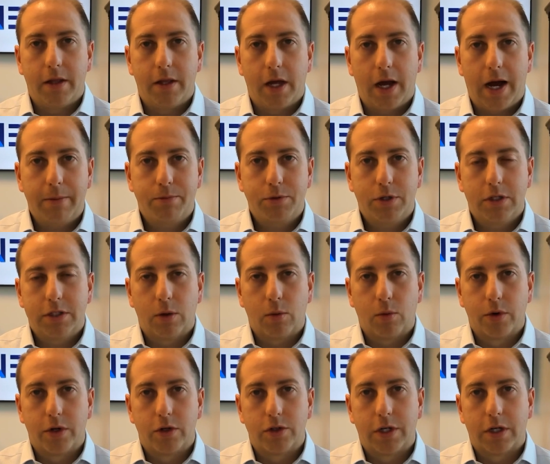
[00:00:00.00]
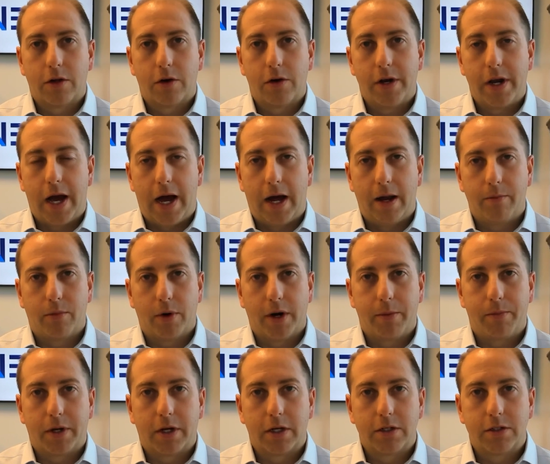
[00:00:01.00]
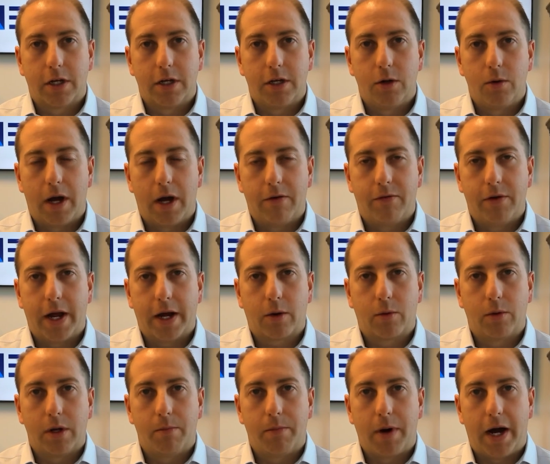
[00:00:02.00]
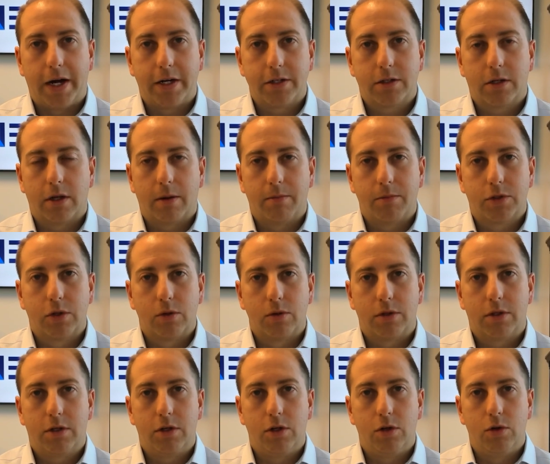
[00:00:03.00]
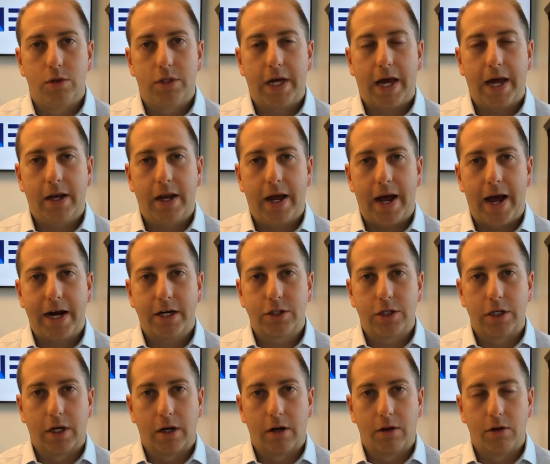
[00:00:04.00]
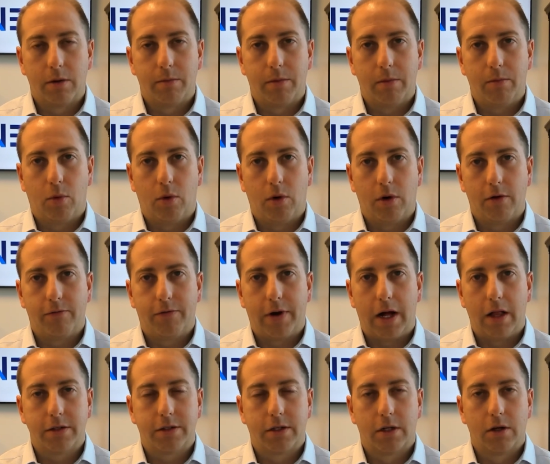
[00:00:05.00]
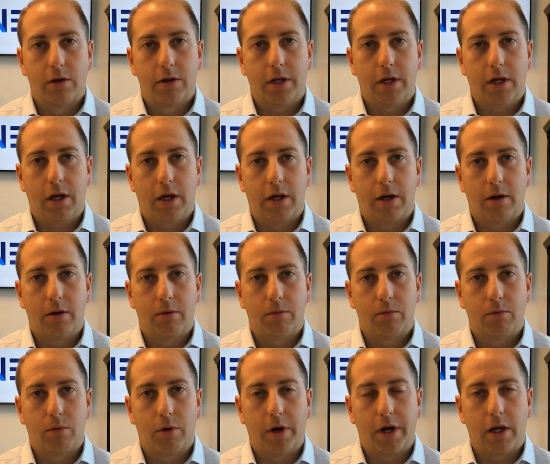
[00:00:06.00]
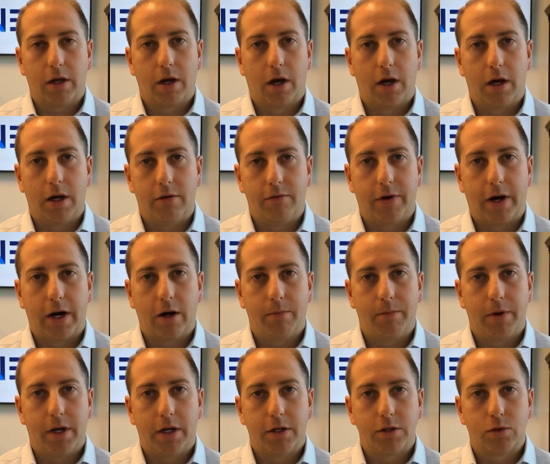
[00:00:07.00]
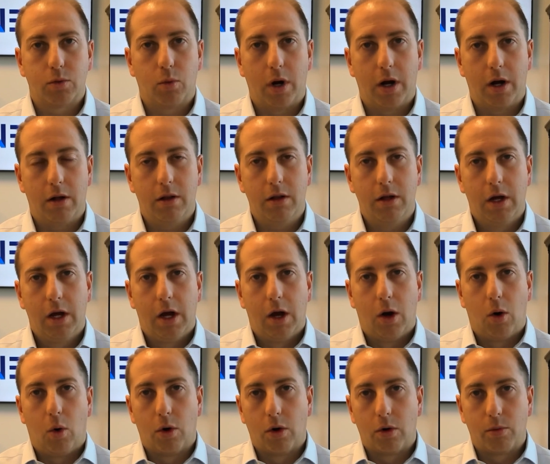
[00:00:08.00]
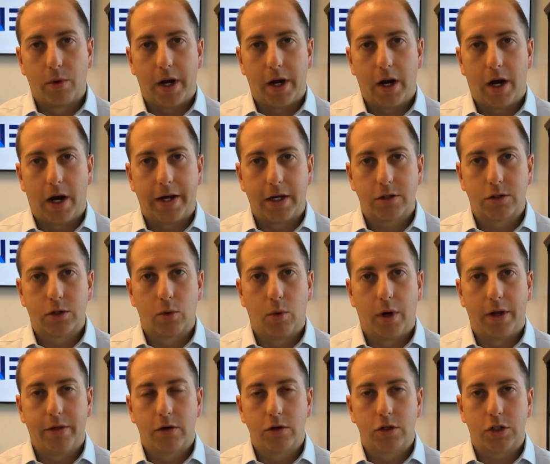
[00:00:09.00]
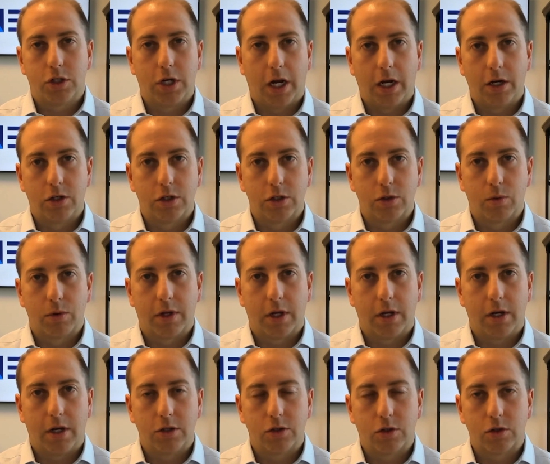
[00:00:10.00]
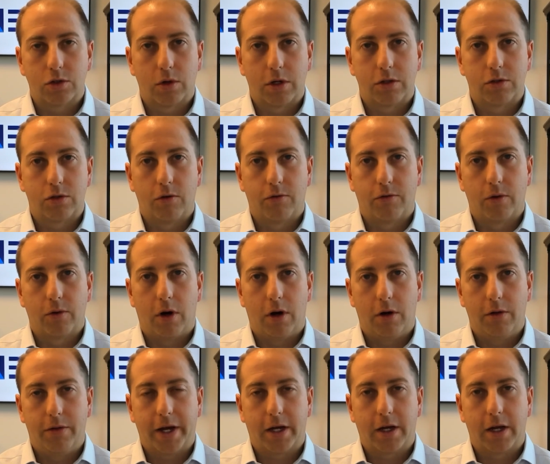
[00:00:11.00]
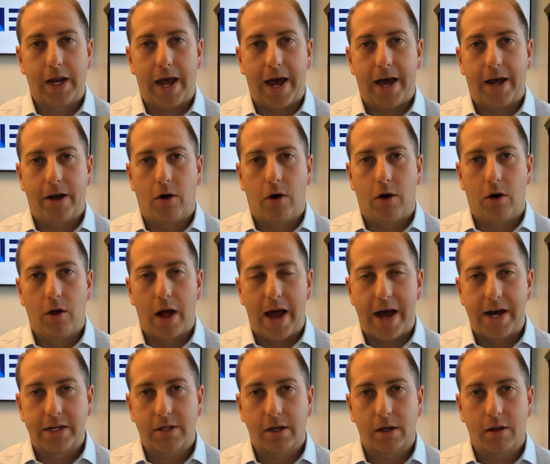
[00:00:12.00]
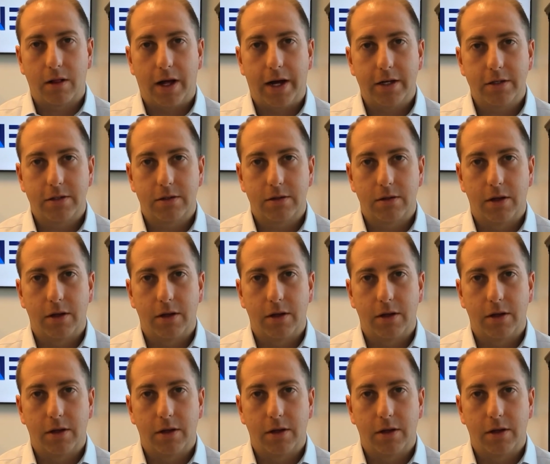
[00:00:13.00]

the options that we're using, they're not, right? Because they do have an equity bias to them. So you tend to actually get a little bit more volatility in a rate cut environment as well, or a rate hike. So when there's changes within interest rates overall, that could add all asset class